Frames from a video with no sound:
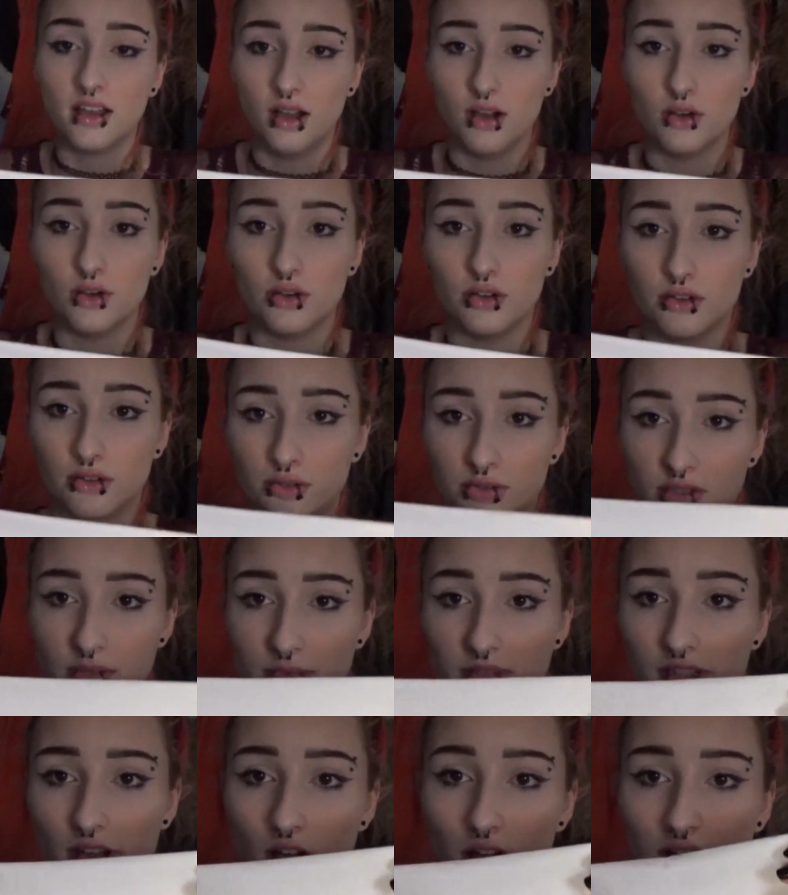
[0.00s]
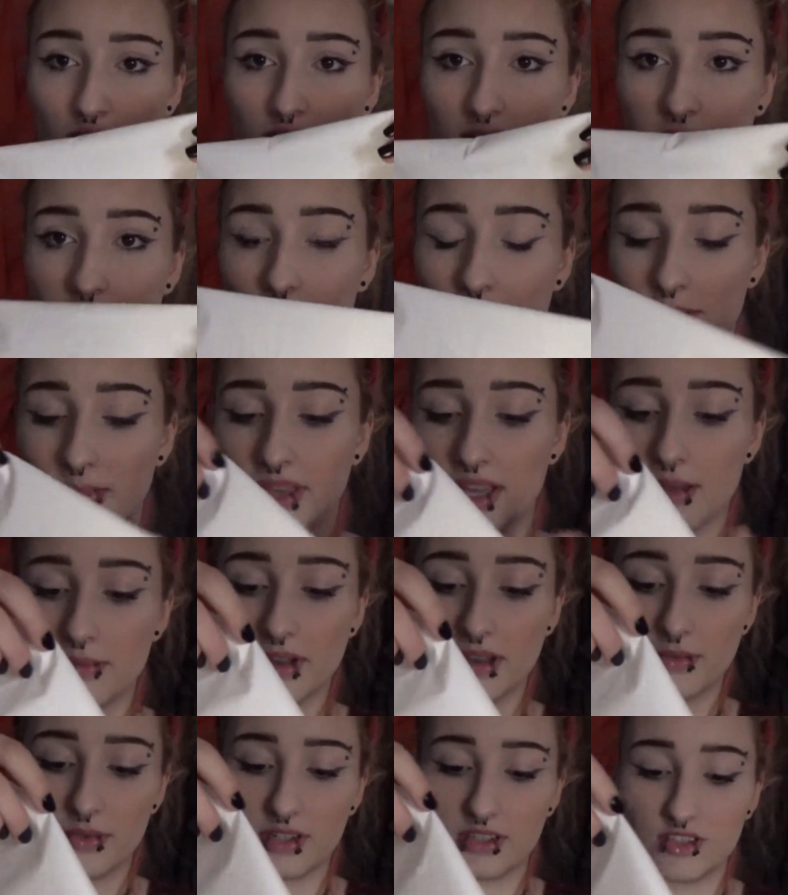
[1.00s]
Oh, some of y'all are gonna yell at me. I
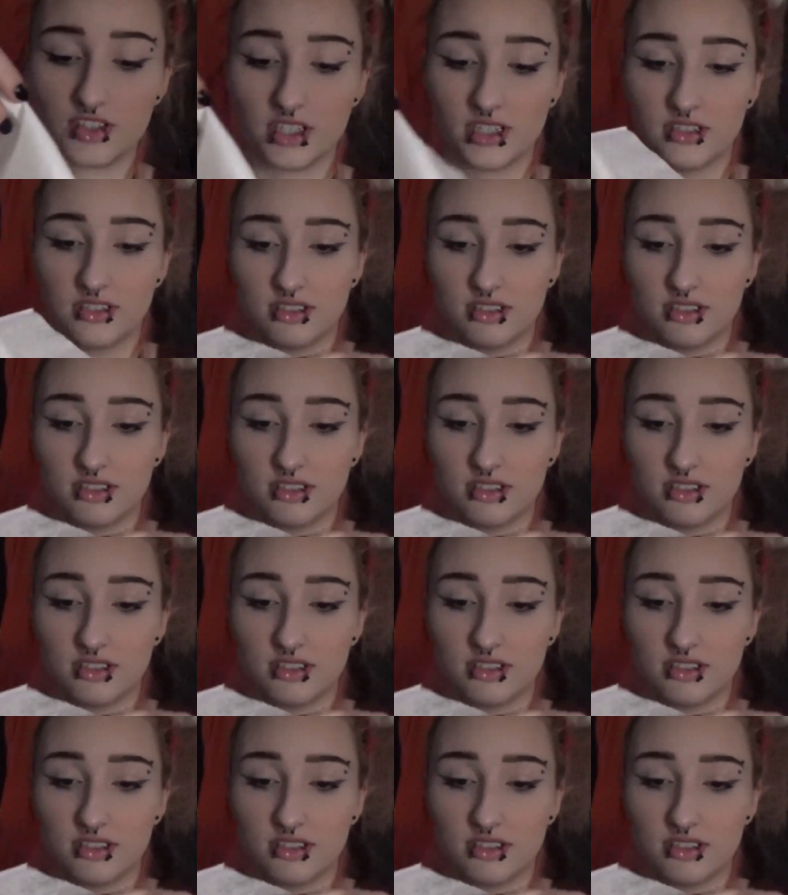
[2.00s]
might want to change